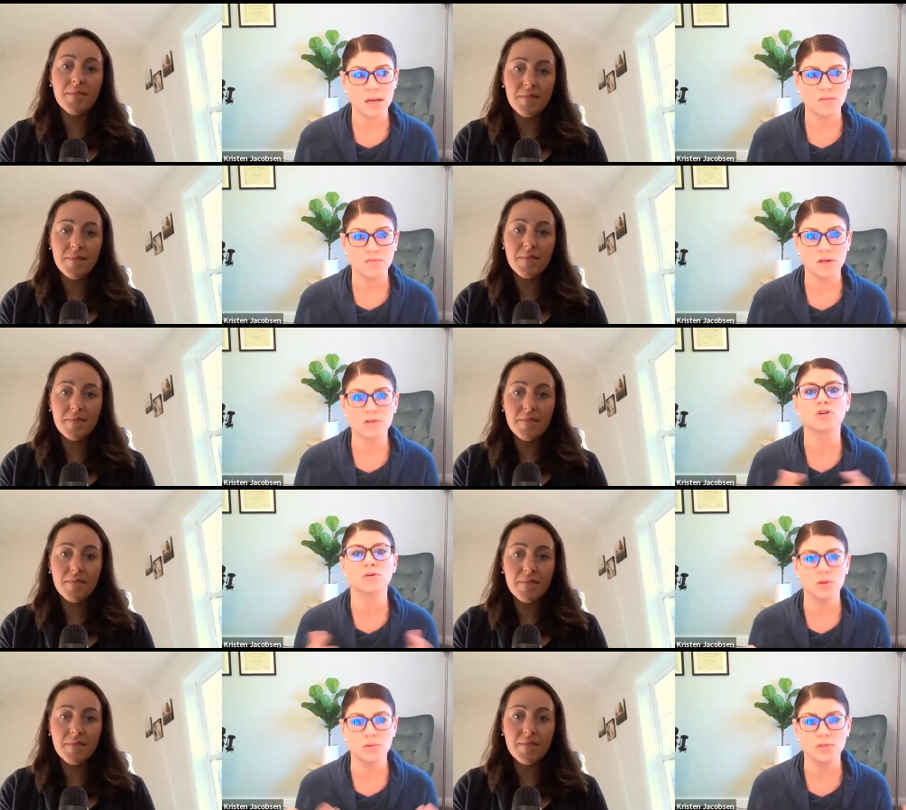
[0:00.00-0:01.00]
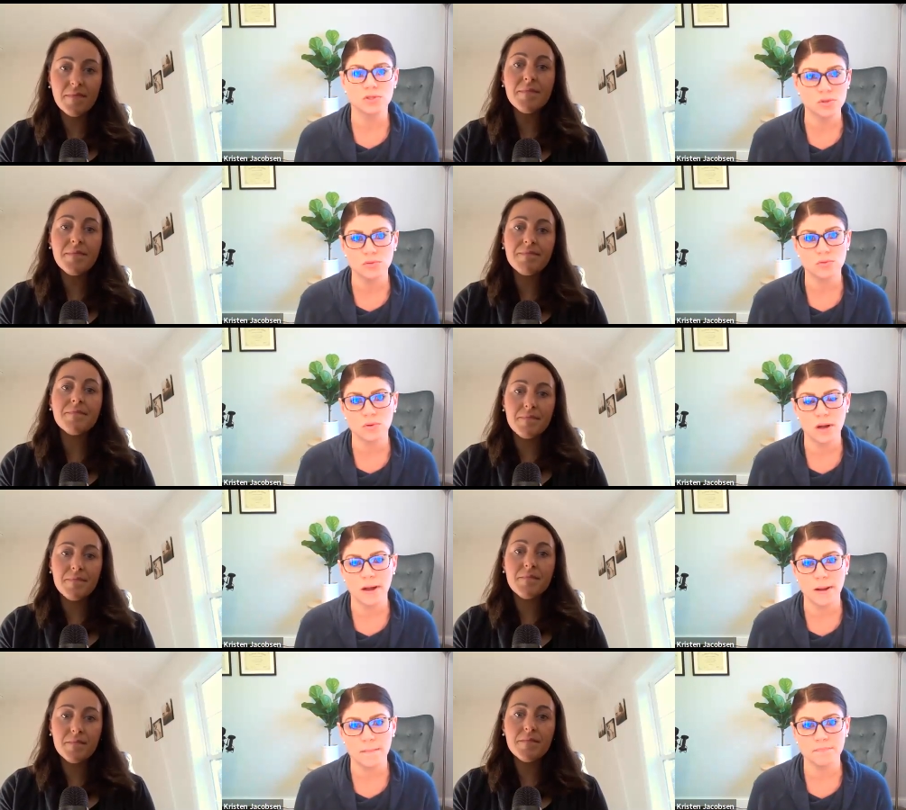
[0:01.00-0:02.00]
Speaker 1: kind of contribute to
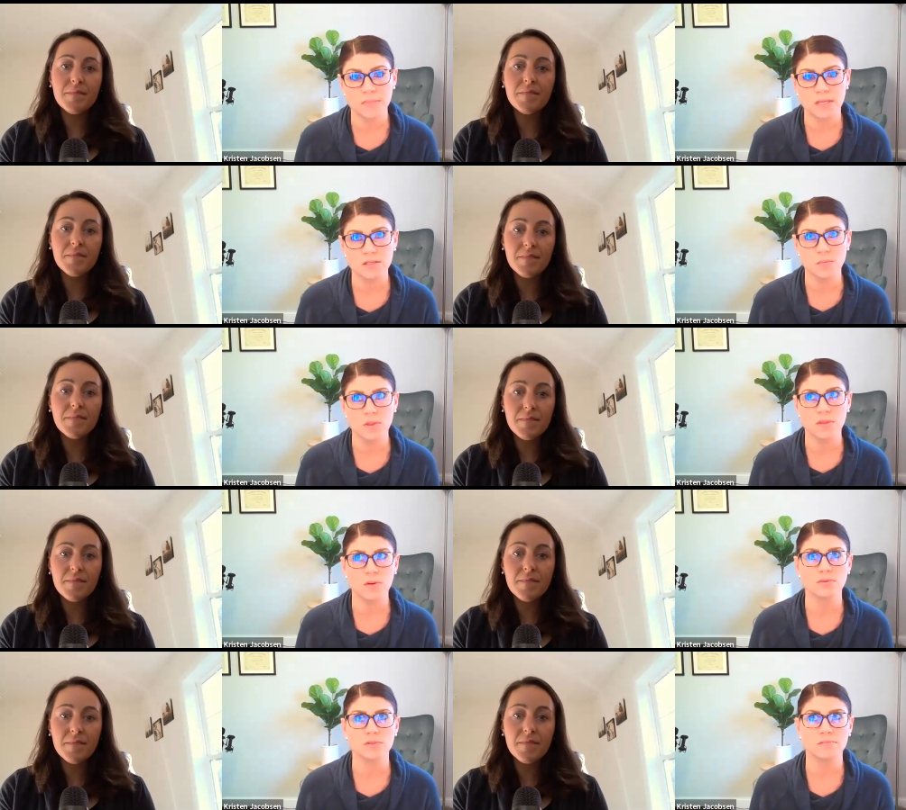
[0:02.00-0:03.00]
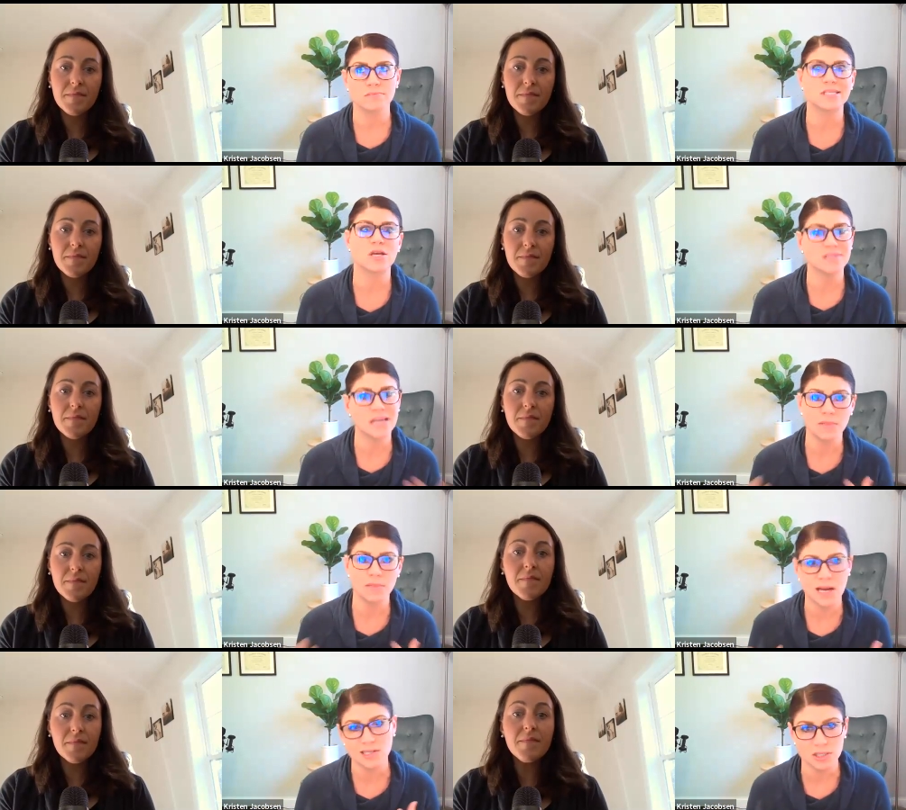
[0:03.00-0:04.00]
um, some of those
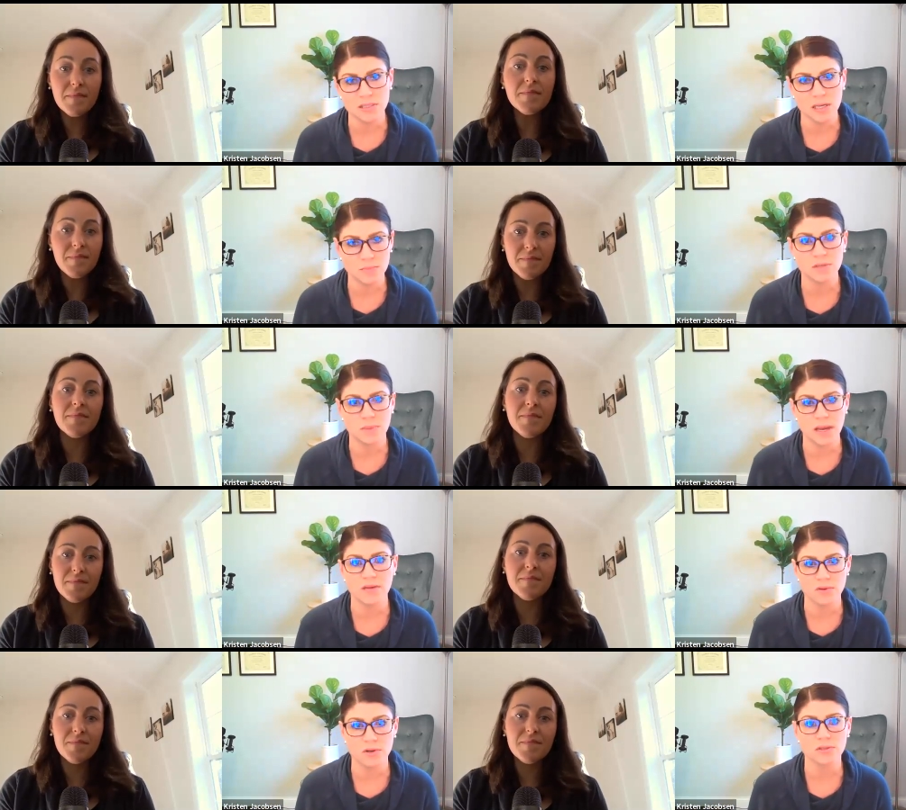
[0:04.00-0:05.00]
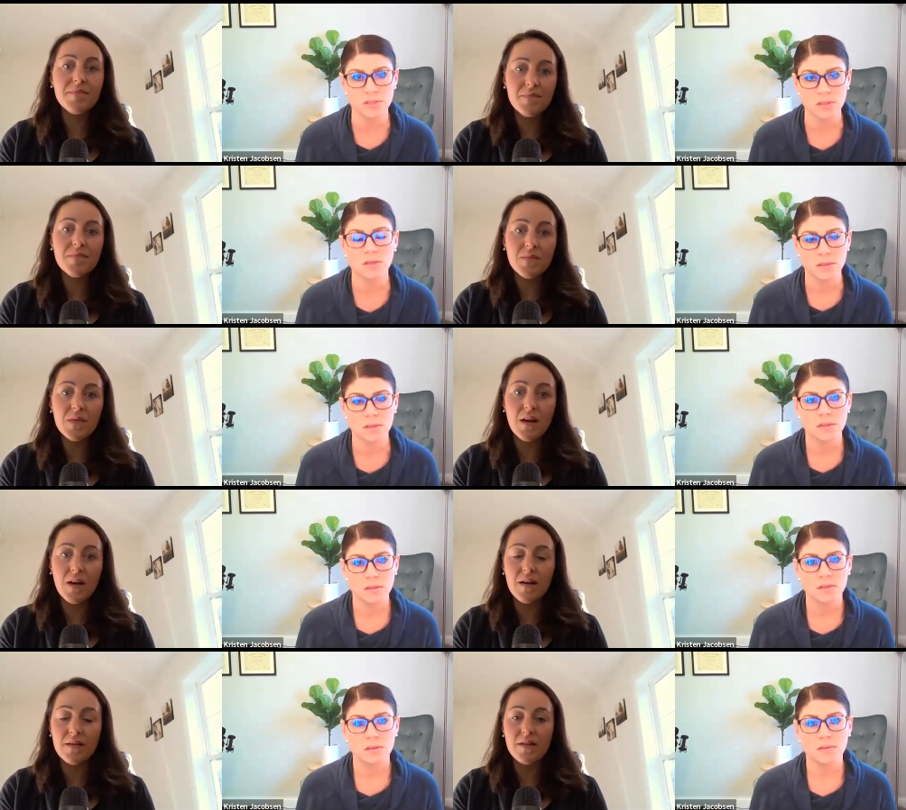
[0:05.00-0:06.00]
self-sabotaging types of behaviors
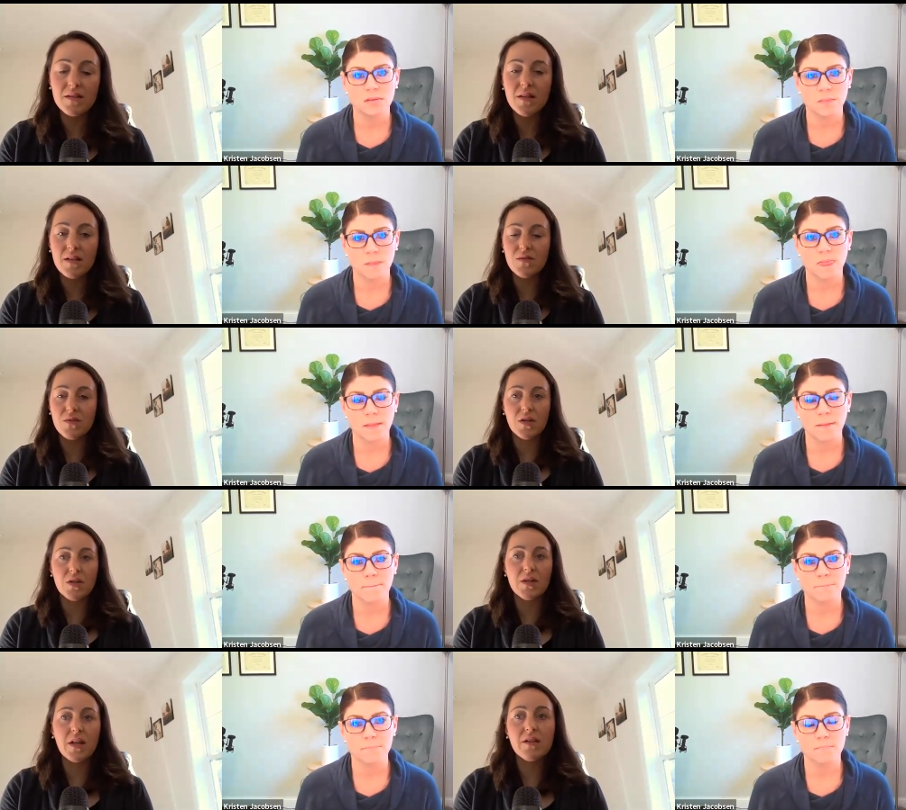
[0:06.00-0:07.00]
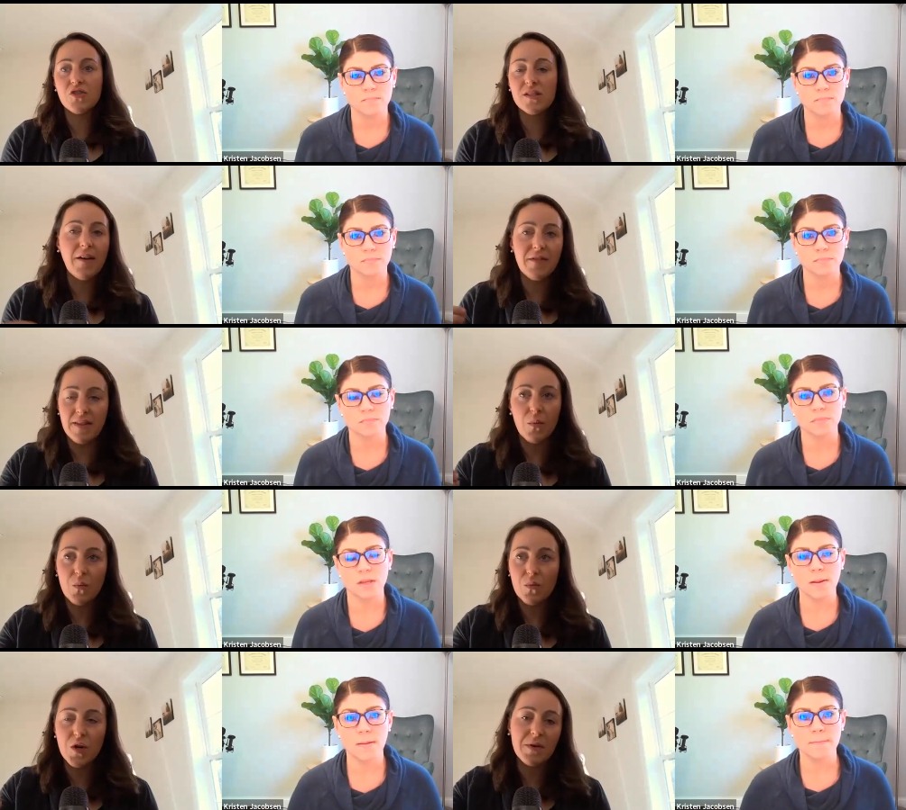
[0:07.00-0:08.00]
Speaker 2: yeah, that's that's really good. And just having
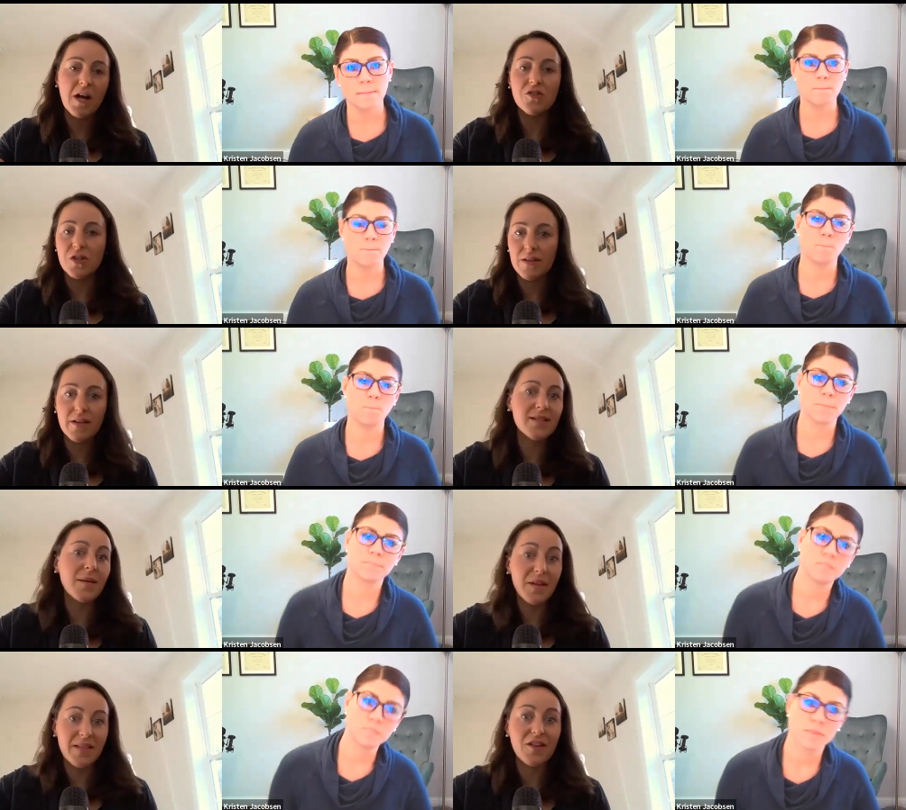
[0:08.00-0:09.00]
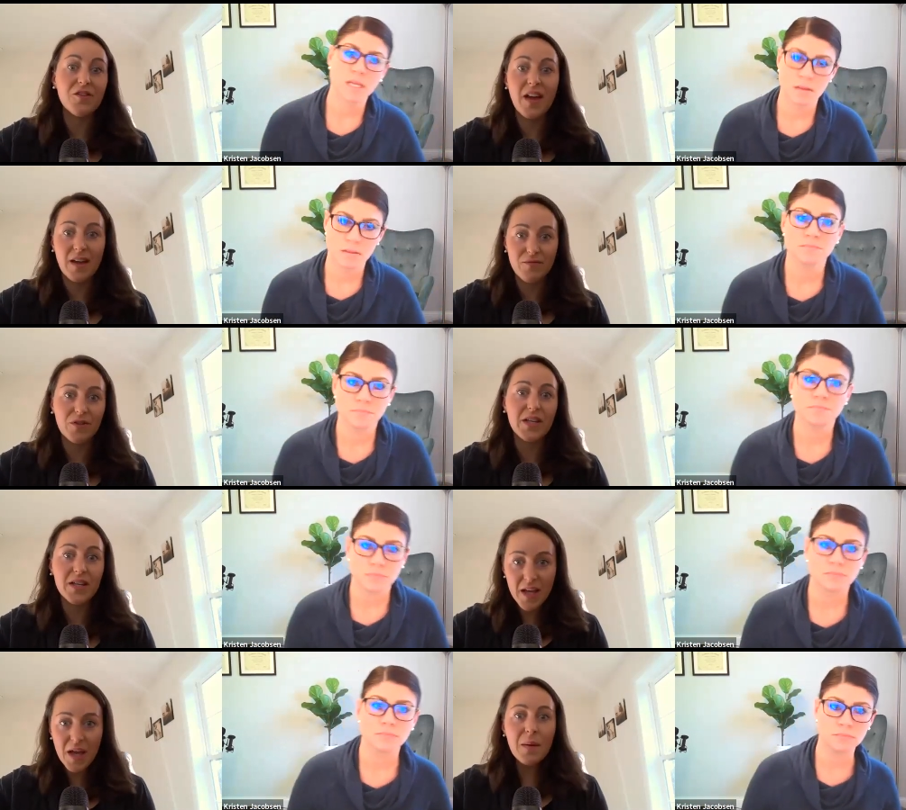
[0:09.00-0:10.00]
that terminology, like something that you can
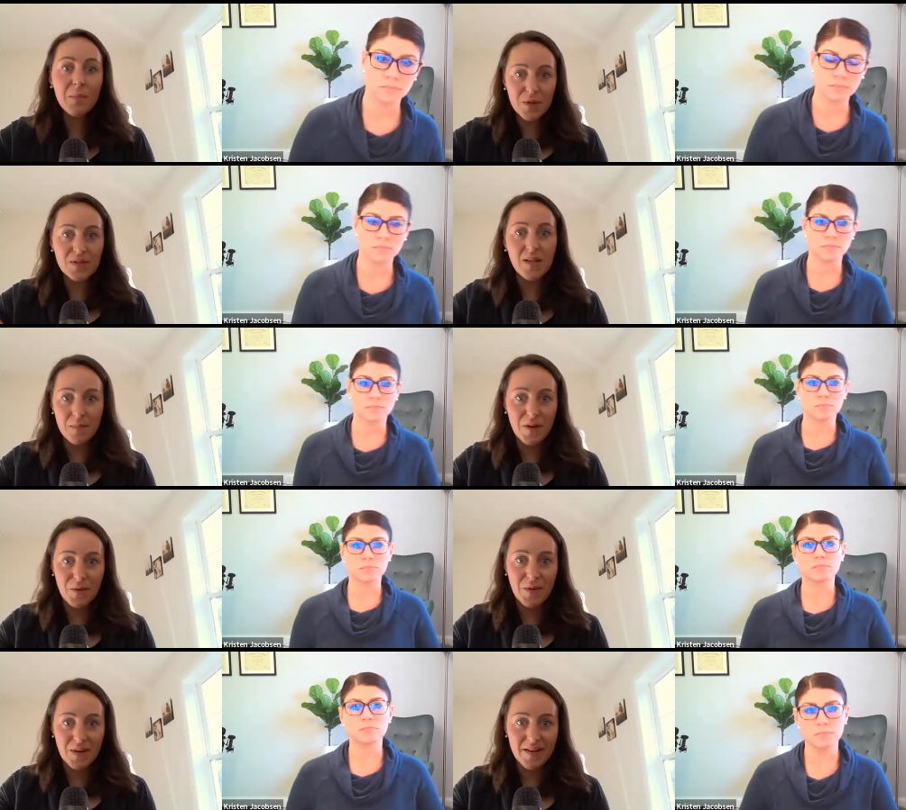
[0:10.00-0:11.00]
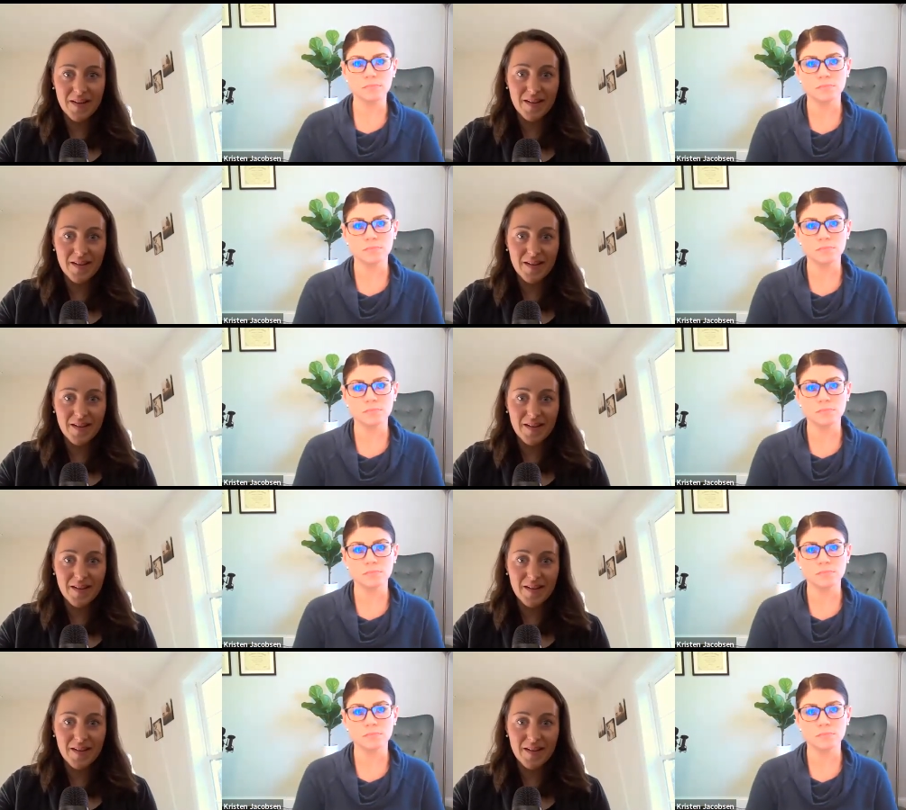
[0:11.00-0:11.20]
really put some, you know, uh,